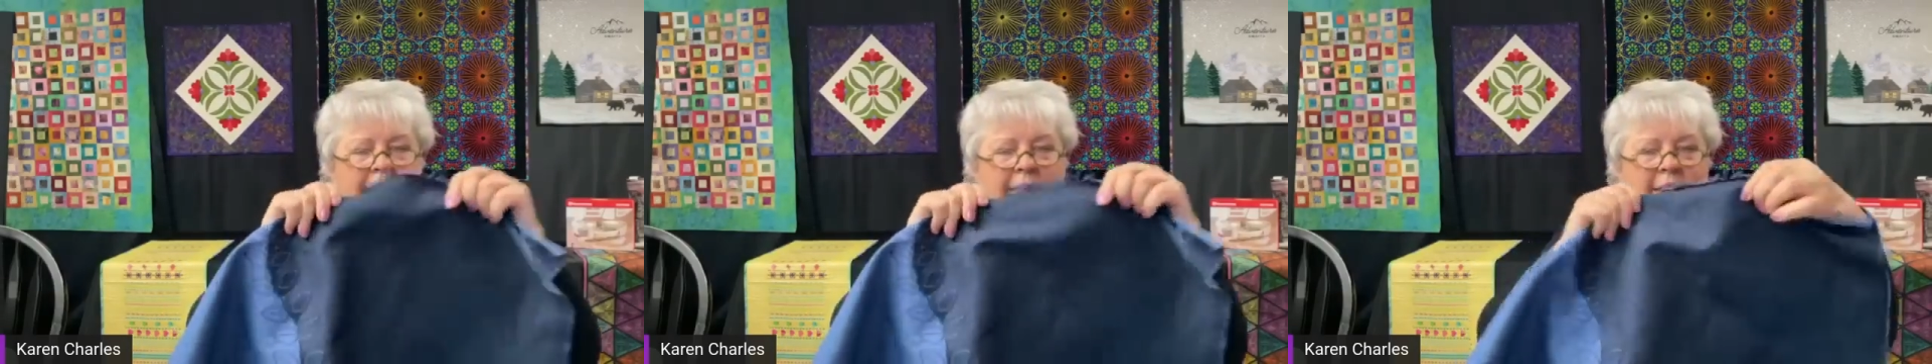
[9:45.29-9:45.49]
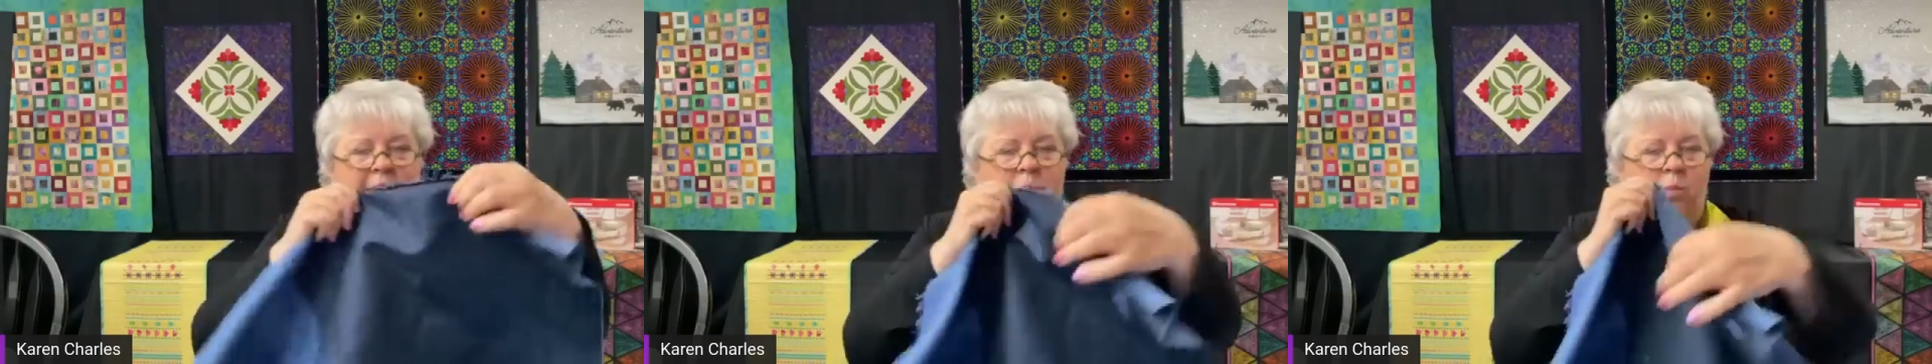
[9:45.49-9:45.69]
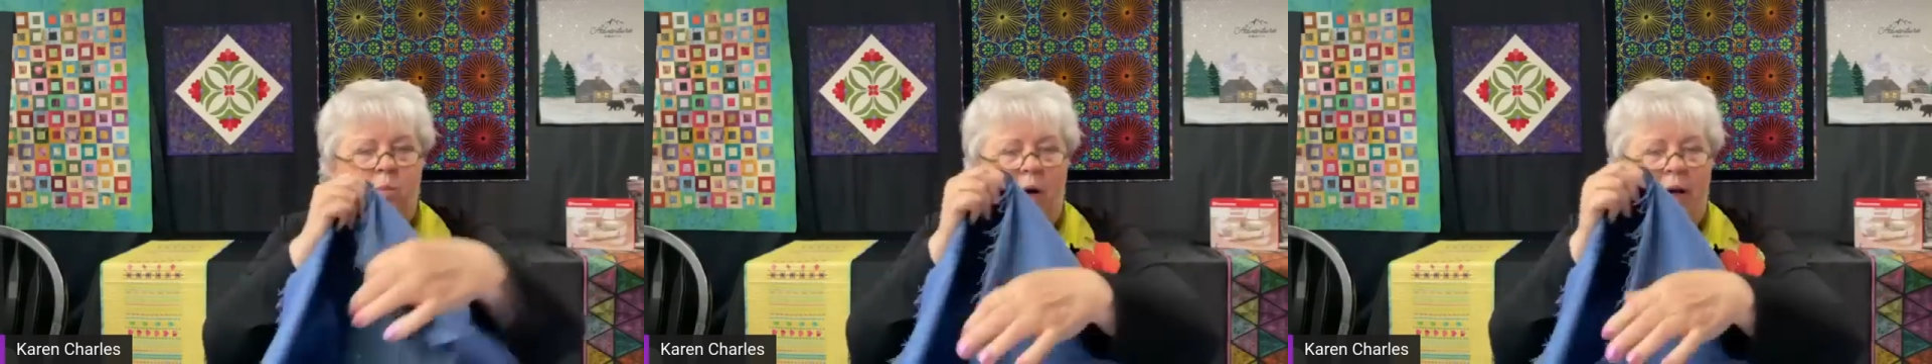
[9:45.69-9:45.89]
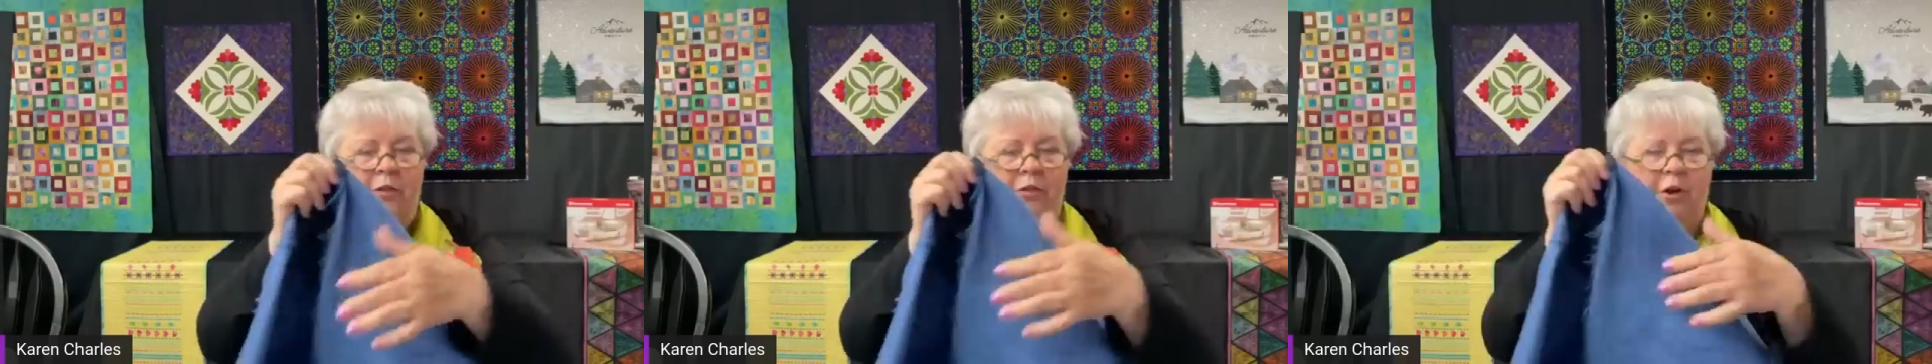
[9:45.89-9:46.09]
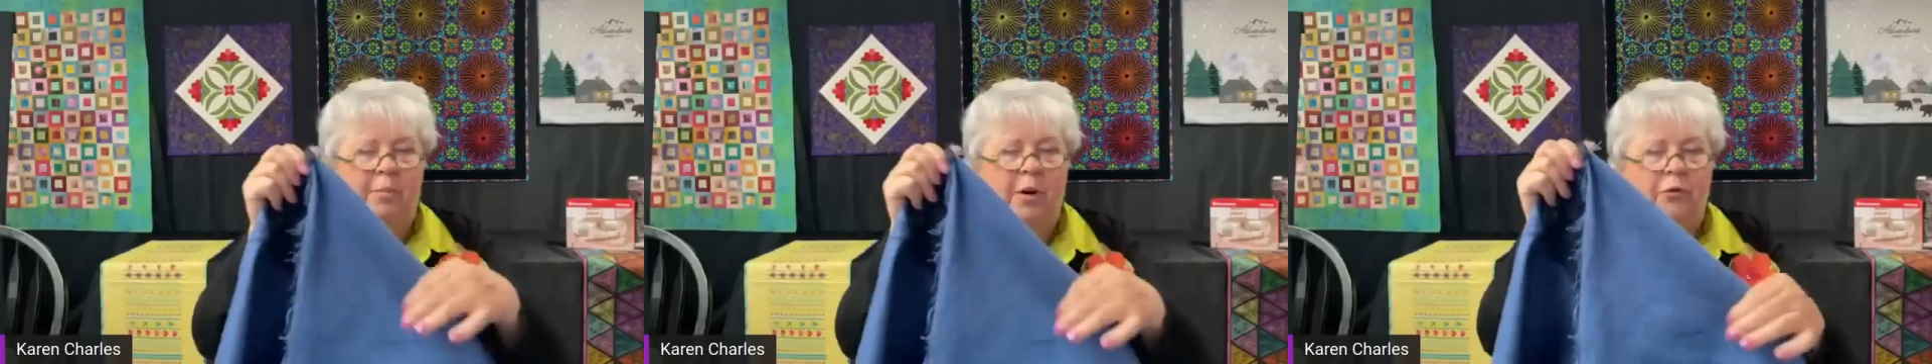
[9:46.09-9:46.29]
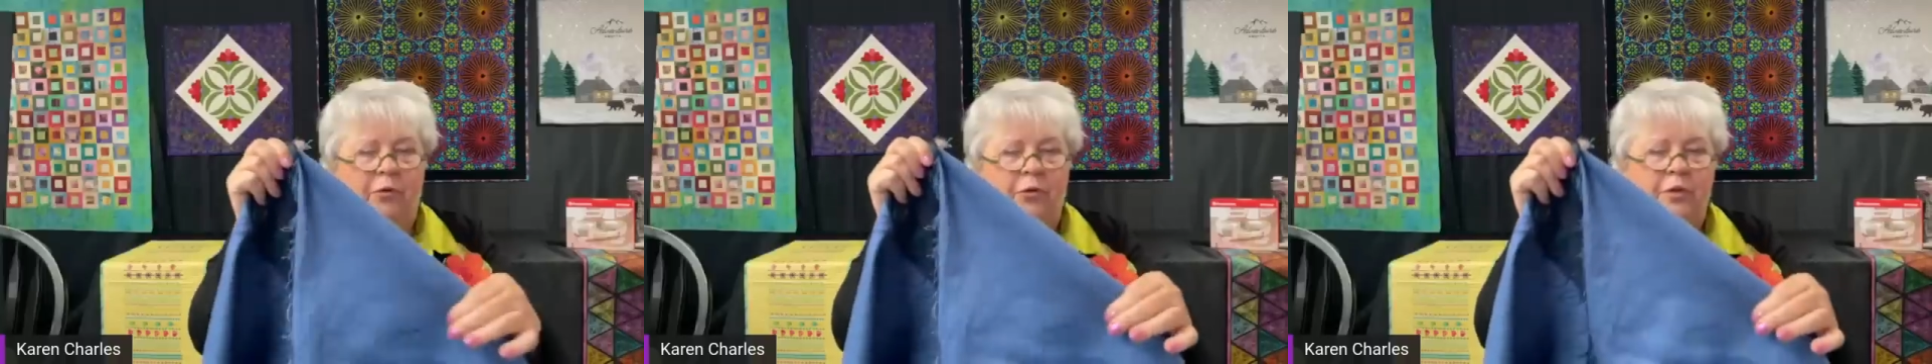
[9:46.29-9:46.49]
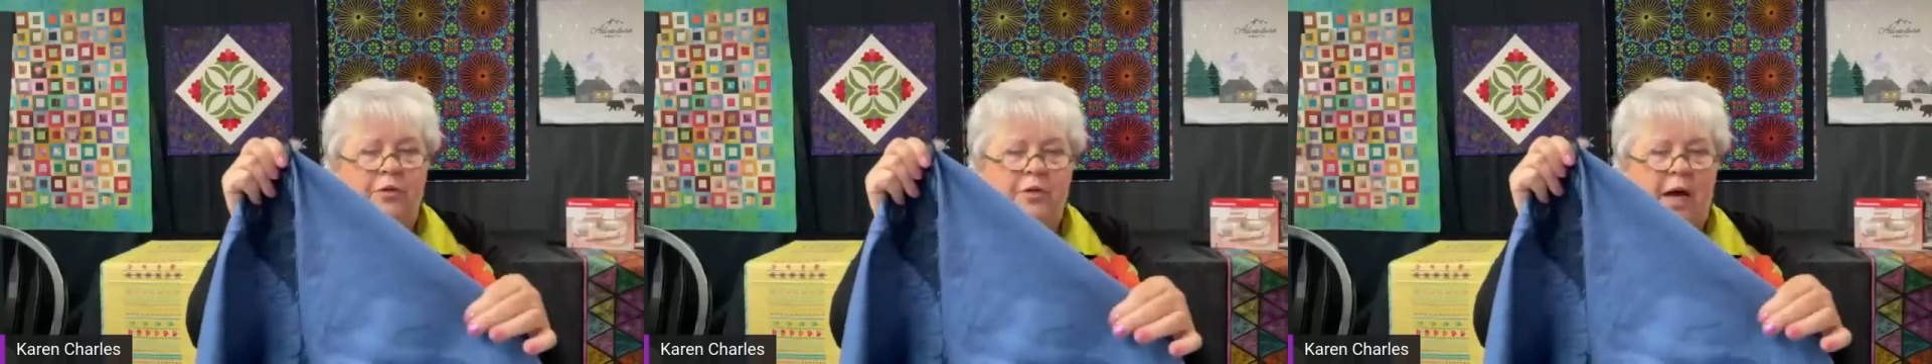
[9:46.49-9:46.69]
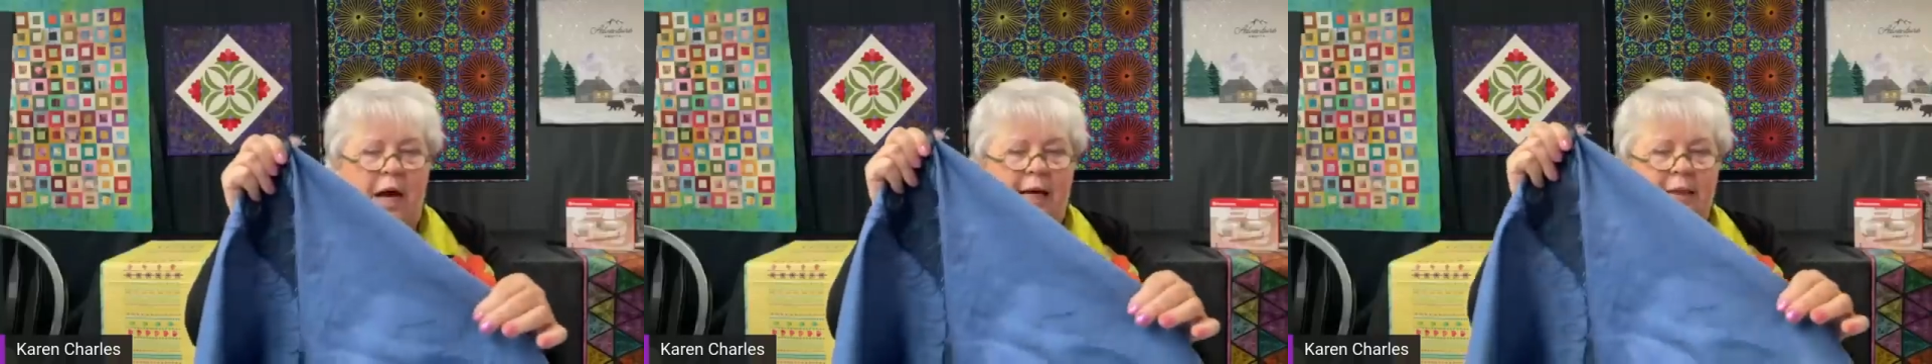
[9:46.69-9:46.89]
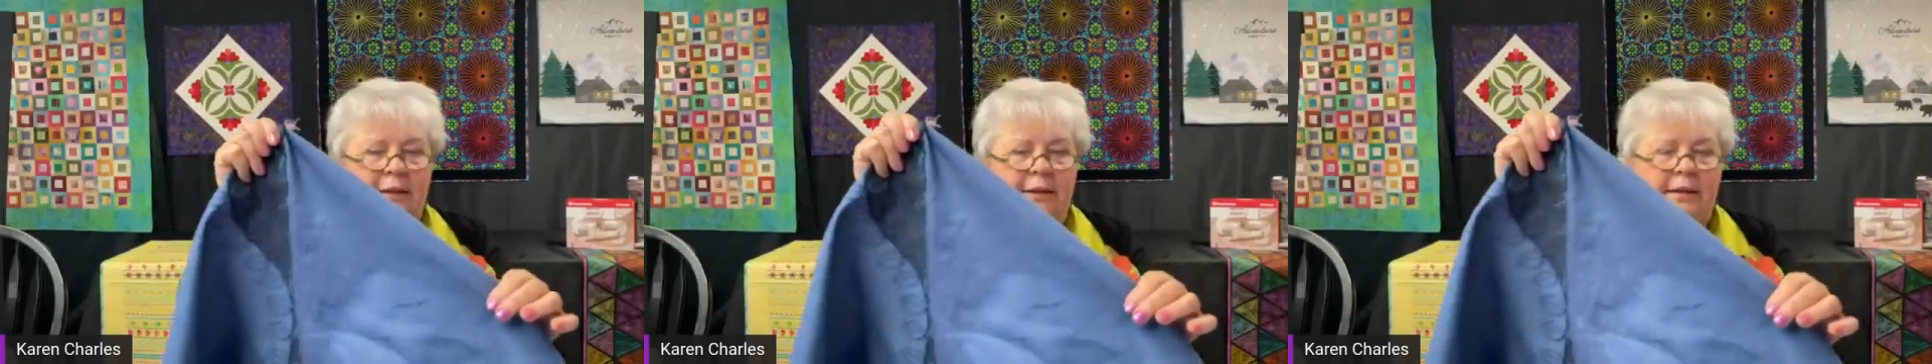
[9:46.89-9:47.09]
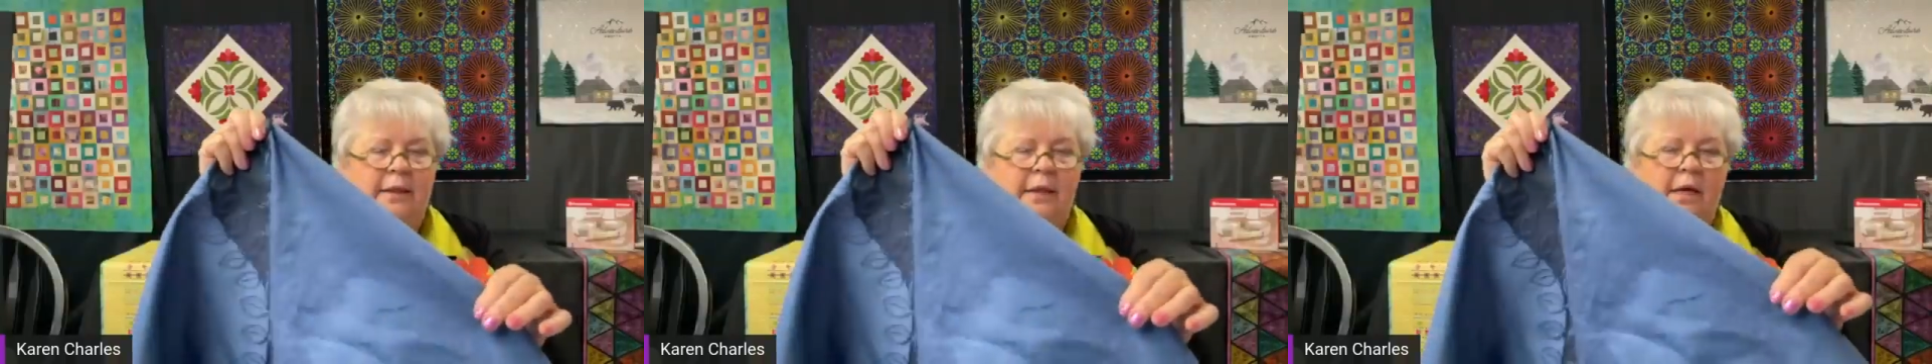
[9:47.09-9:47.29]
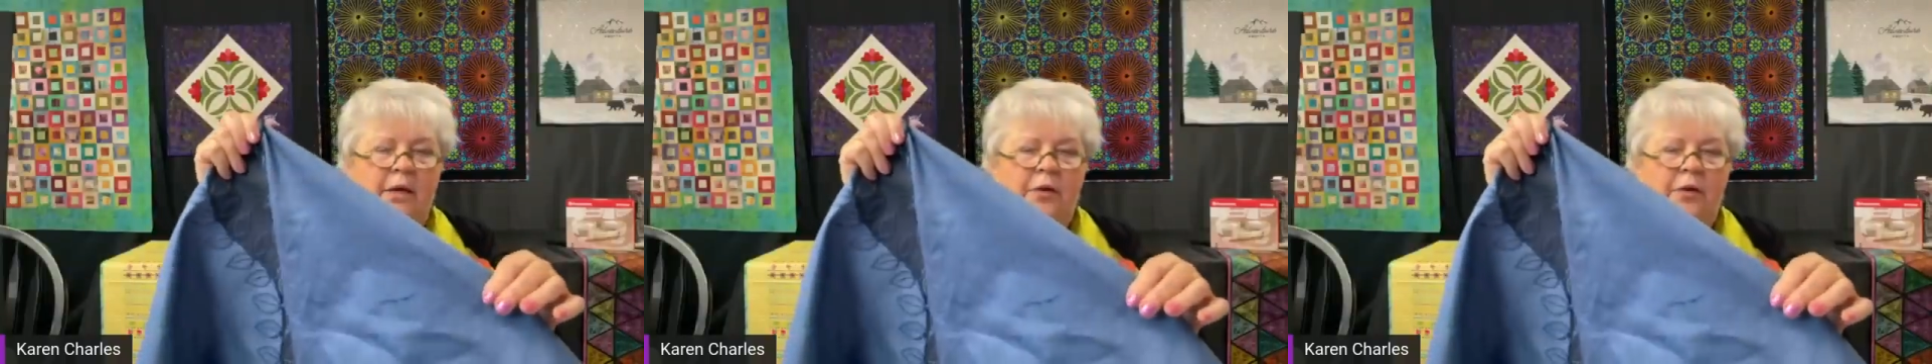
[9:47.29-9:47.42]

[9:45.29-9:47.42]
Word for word: It's one, they're both good size.